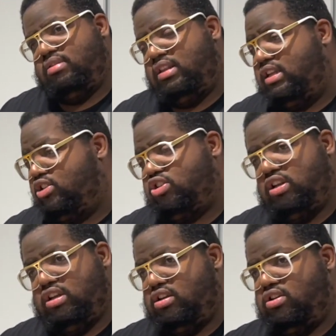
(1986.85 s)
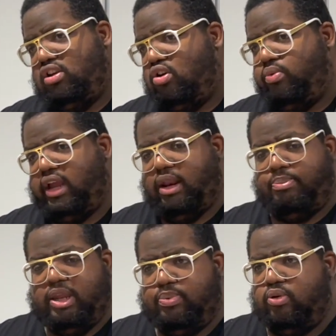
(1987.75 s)
Literally, you know, we had
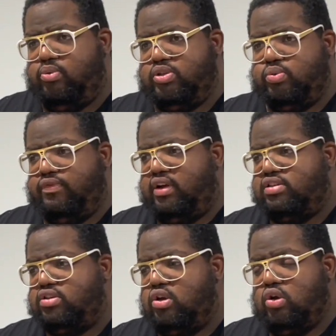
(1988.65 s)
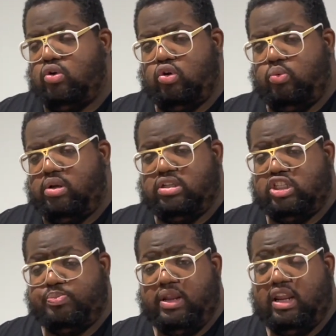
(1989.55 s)
people who was with us who wanted to
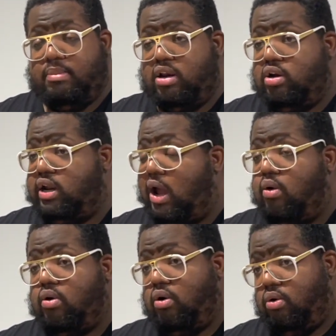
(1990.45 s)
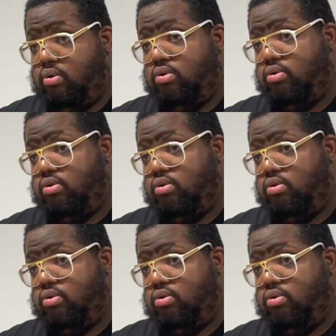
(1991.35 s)
spend their money on alcohol.